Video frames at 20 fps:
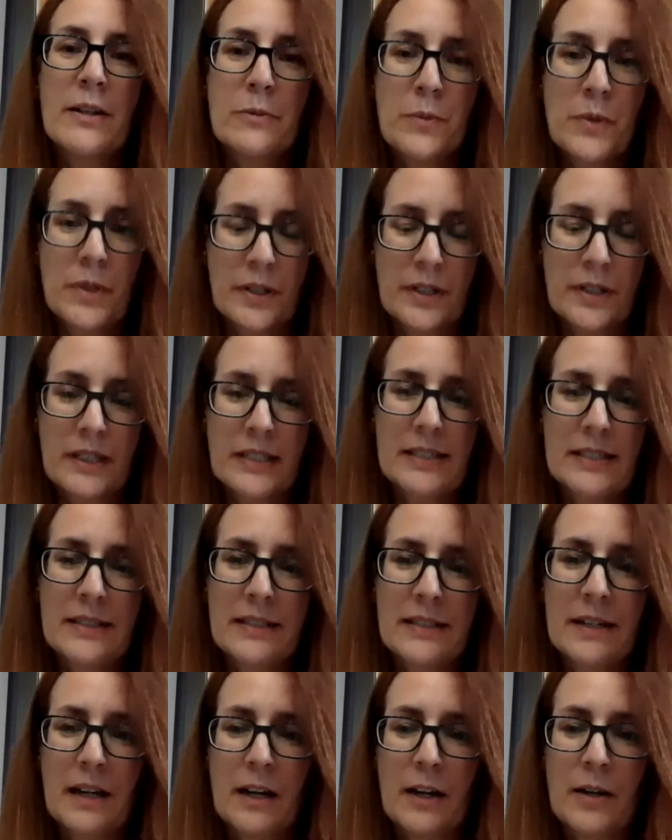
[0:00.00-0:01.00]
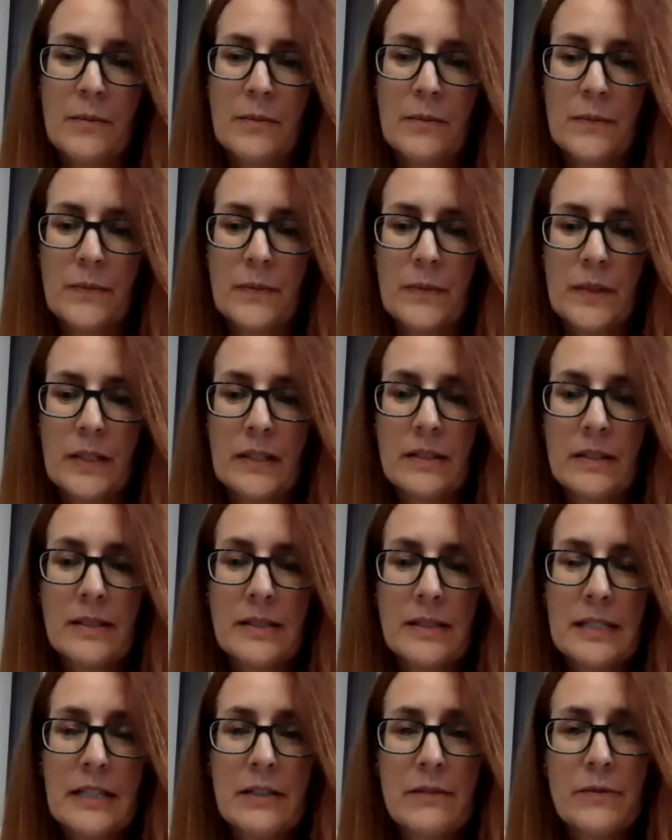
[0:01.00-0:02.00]
it works in the
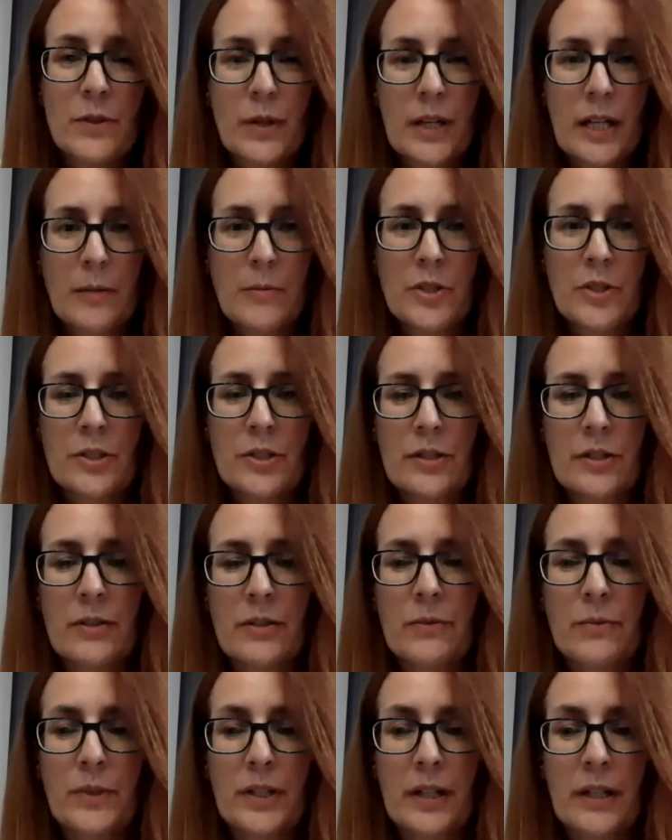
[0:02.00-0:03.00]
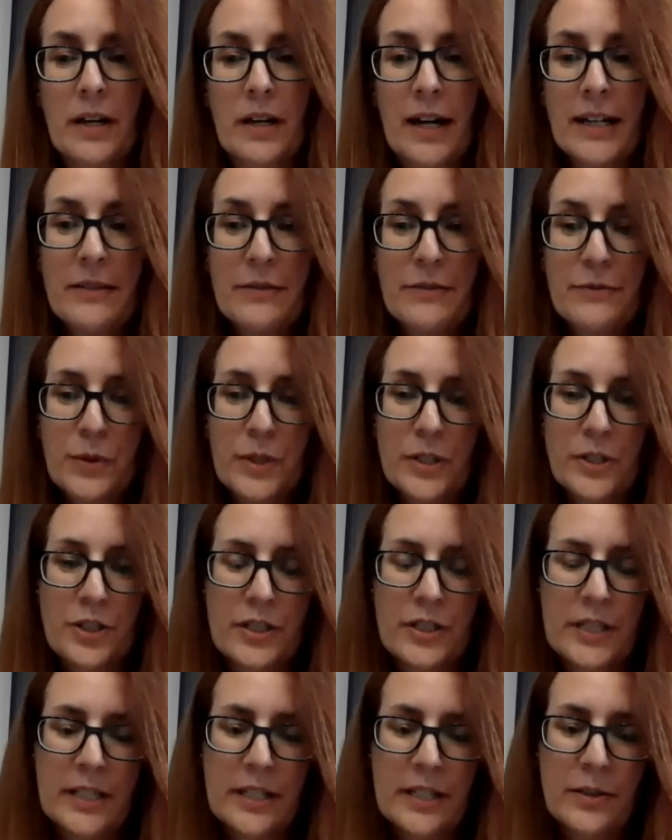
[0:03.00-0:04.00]
state of New Hampshire, we are kind of
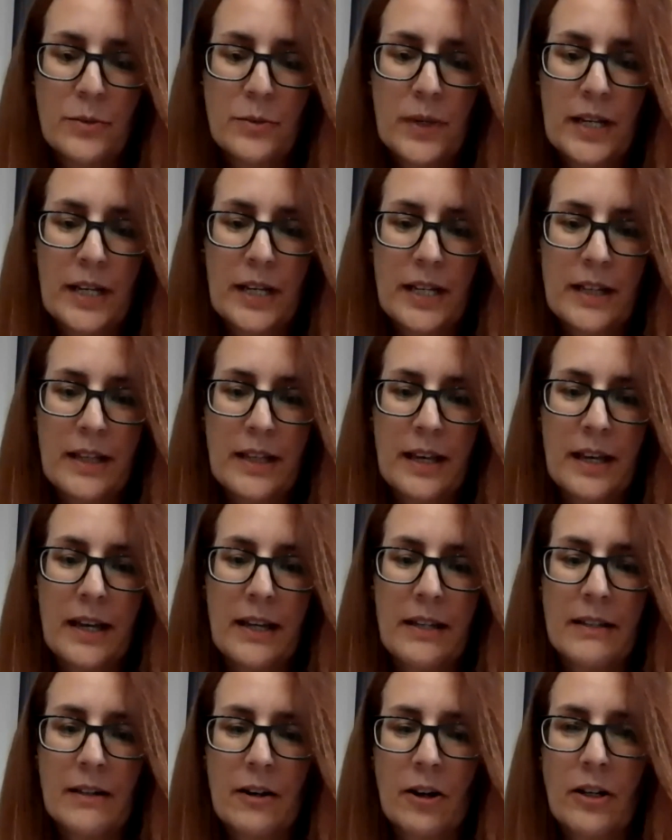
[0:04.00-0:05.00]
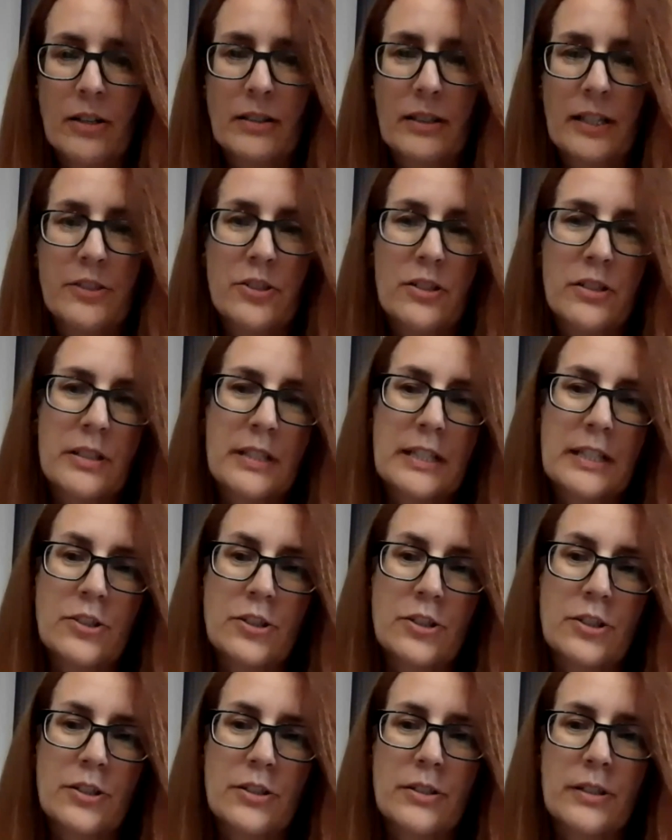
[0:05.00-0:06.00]
fortunate in a way that our
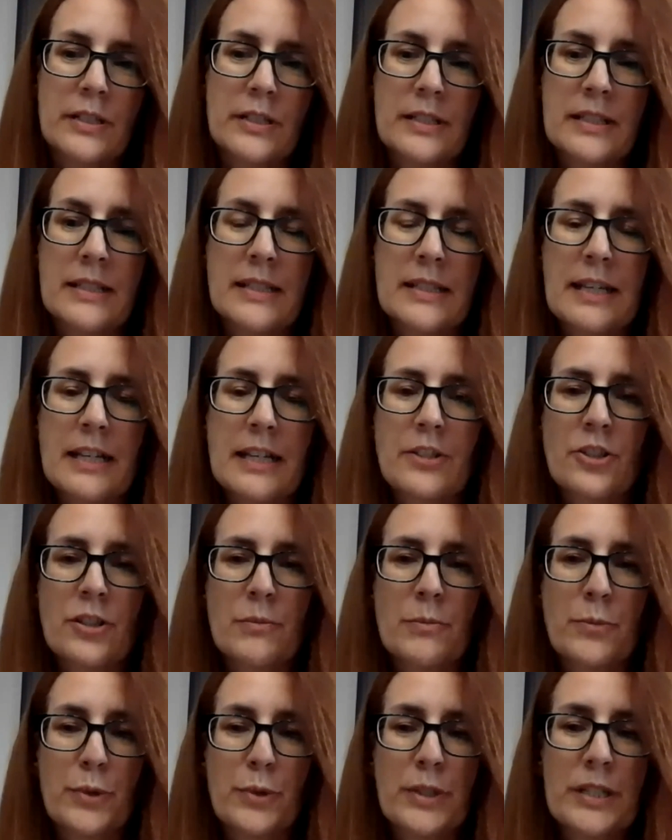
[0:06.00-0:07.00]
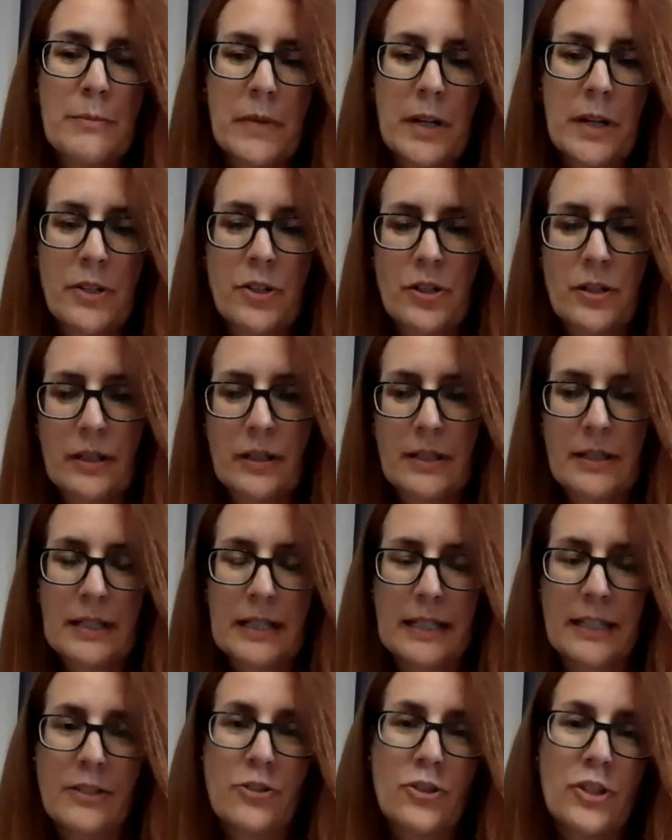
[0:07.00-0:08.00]
legislature is in session pretty much, let's
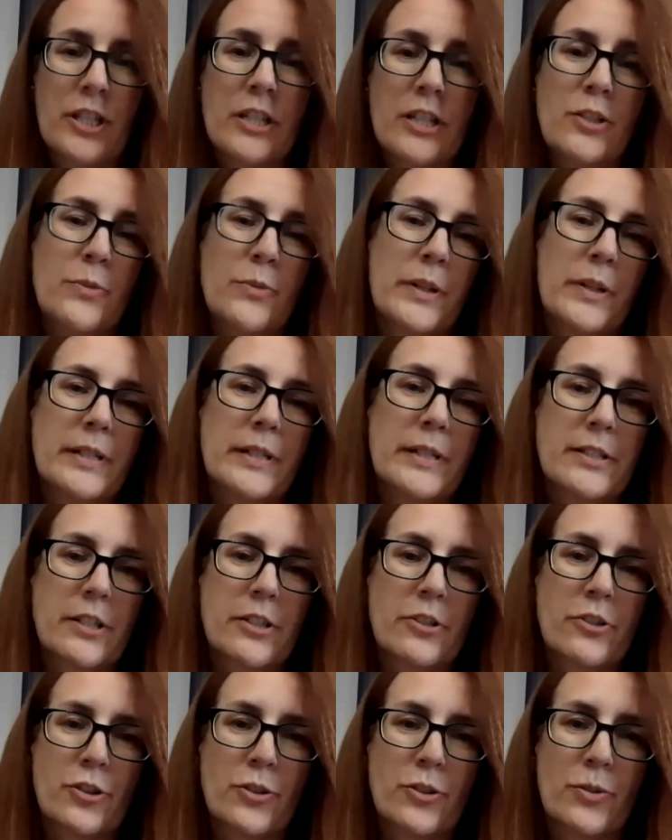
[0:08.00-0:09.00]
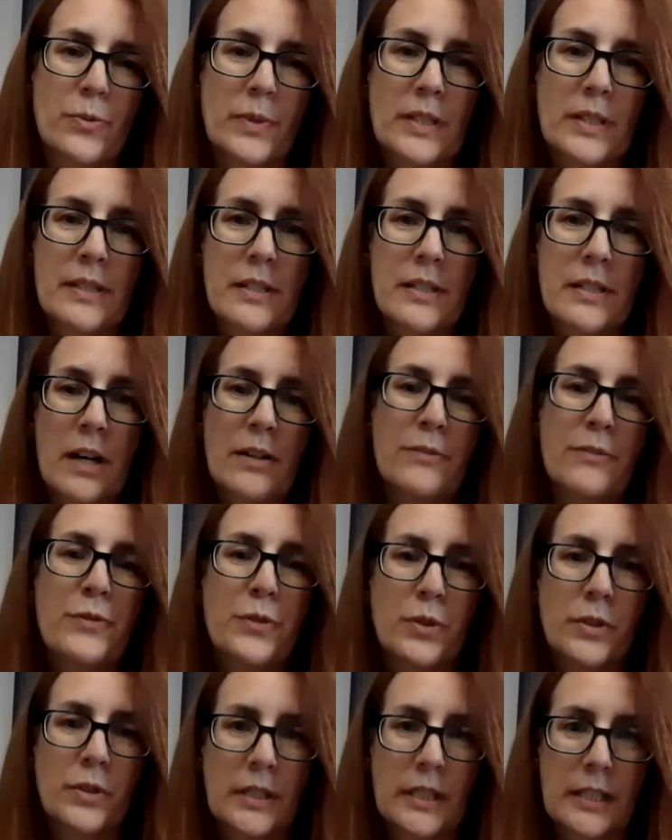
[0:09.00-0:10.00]
say, January to June. It's not a
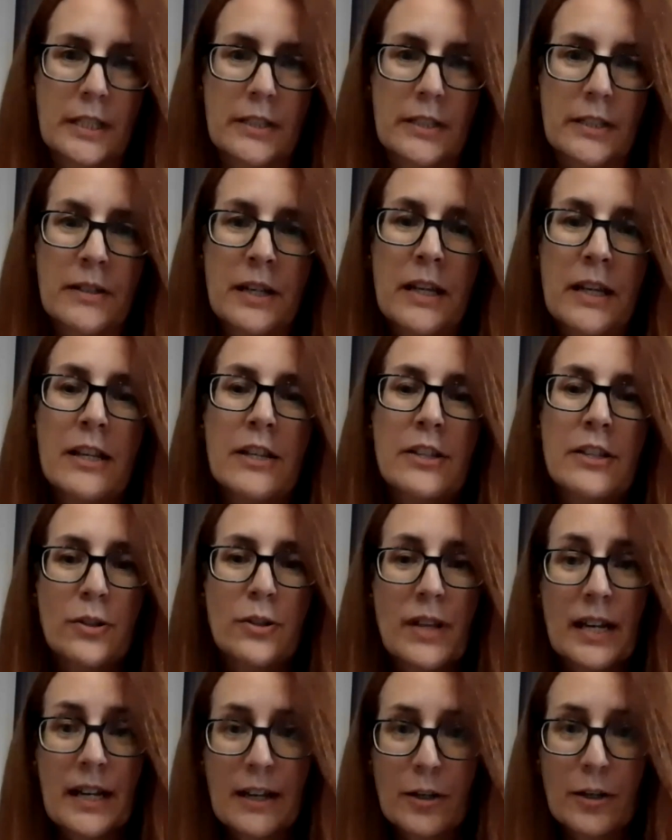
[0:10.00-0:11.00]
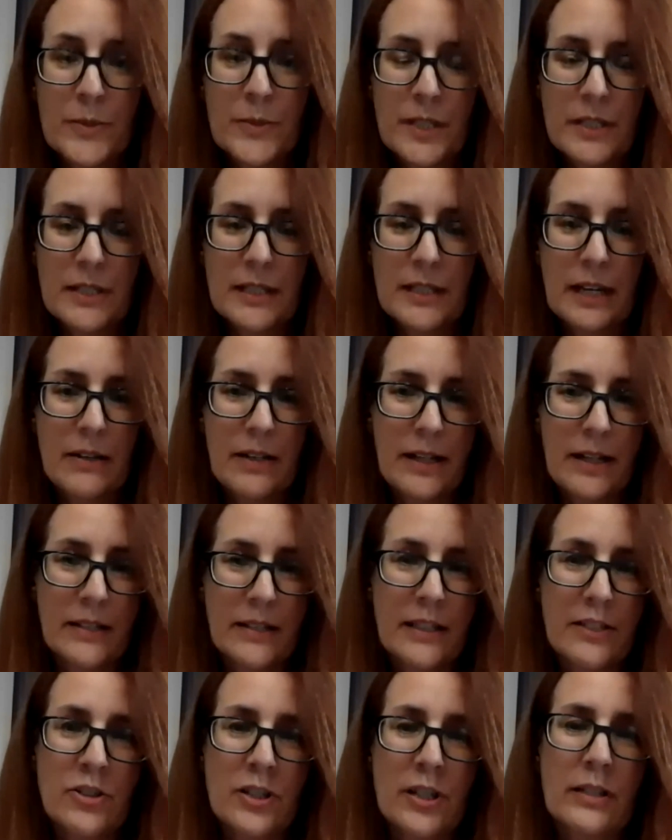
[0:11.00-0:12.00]
full year. So that helps us out at
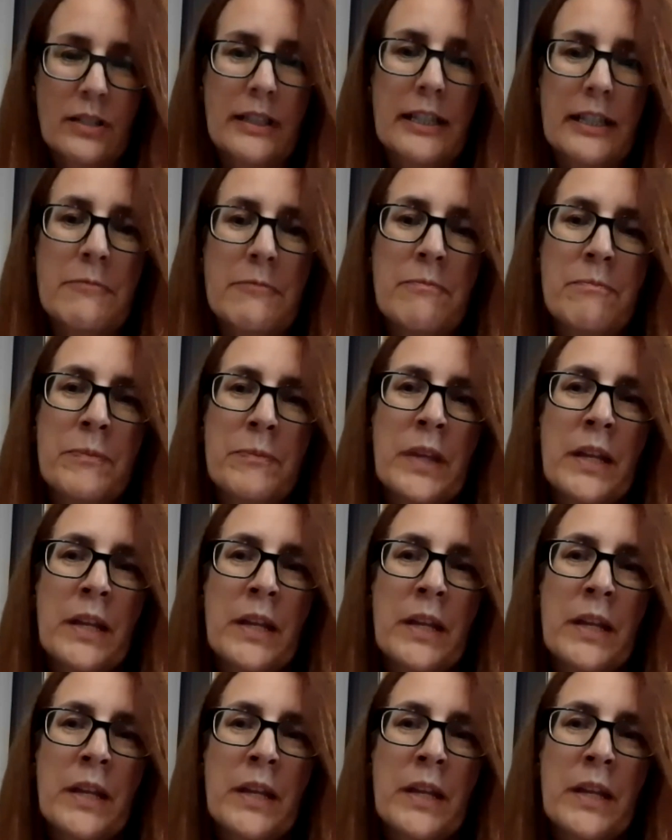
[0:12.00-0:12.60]
NHLA.